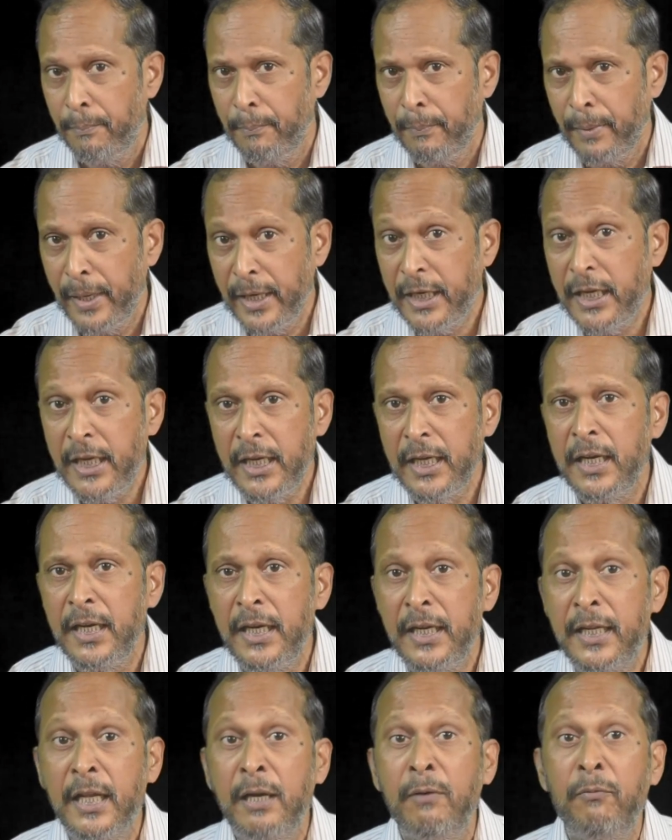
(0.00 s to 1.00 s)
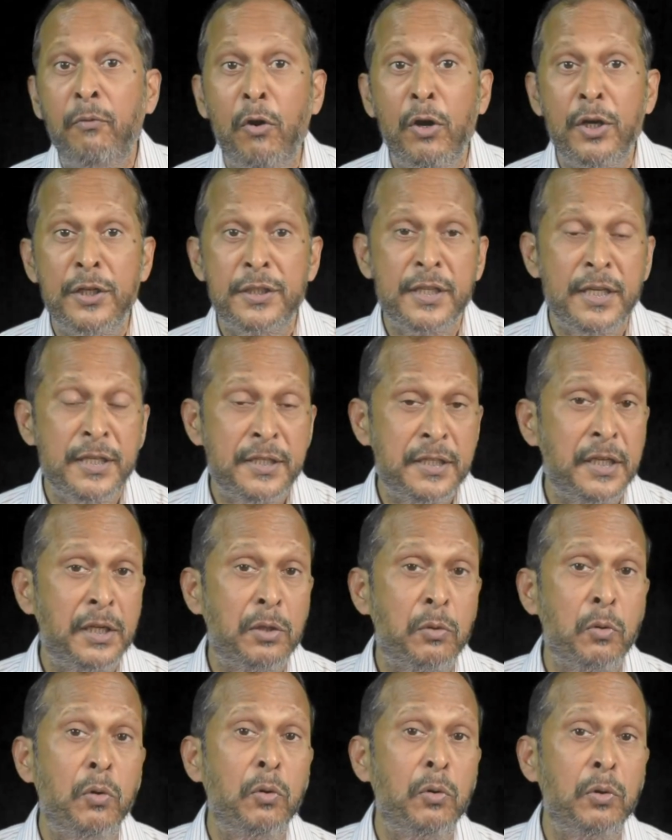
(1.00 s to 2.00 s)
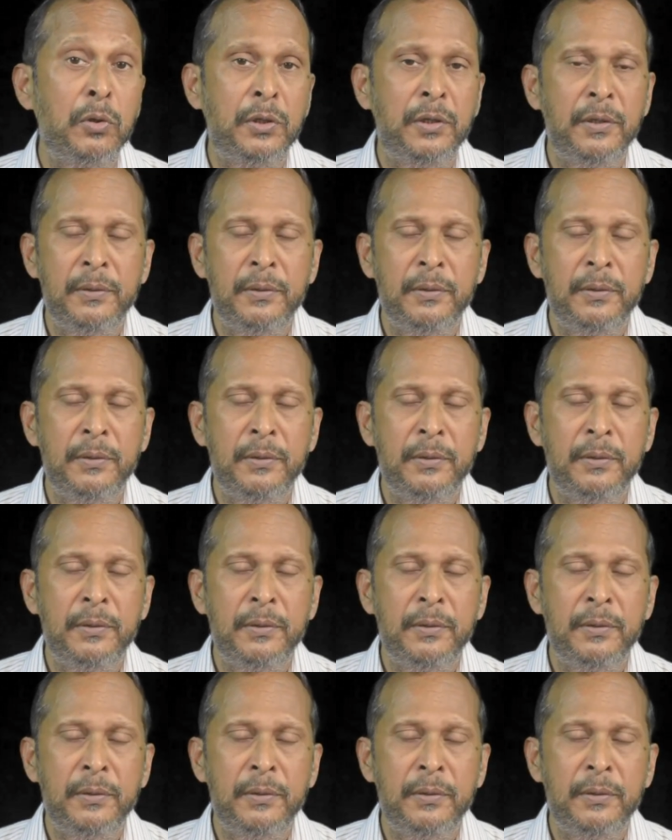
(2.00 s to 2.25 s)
Many legal voices echoed.